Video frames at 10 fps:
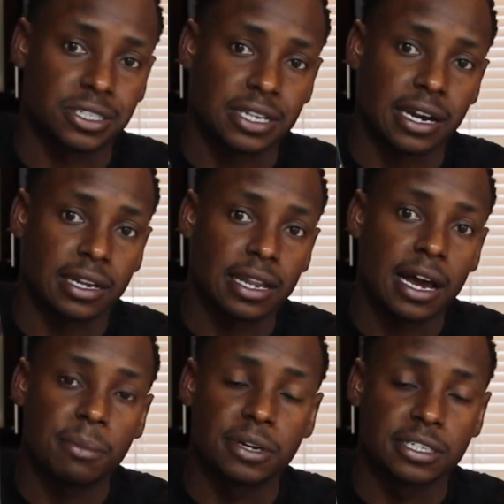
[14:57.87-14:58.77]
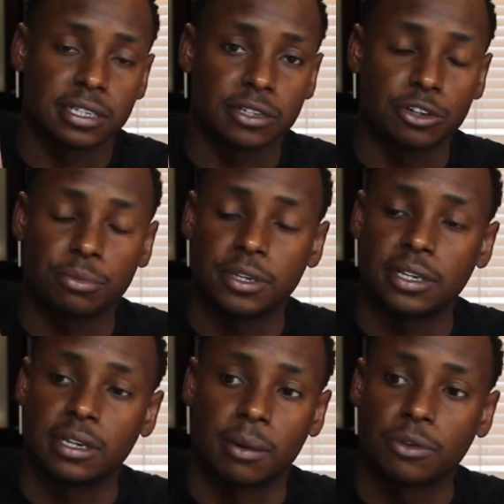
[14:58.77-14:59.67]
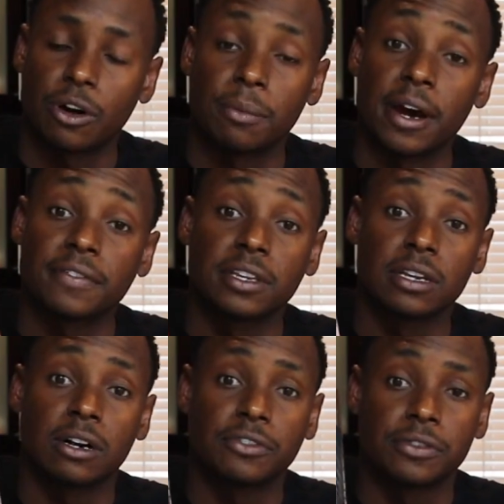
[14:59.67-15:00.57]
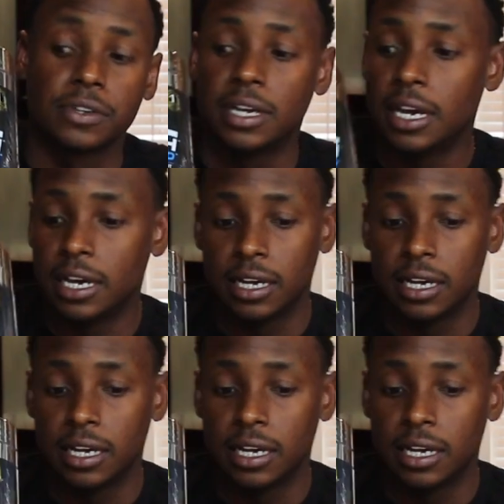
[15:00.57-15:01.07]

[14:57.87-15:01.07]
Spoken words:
It's not a lot, but it's a little bit, and I know I'm gonna have to get off of it.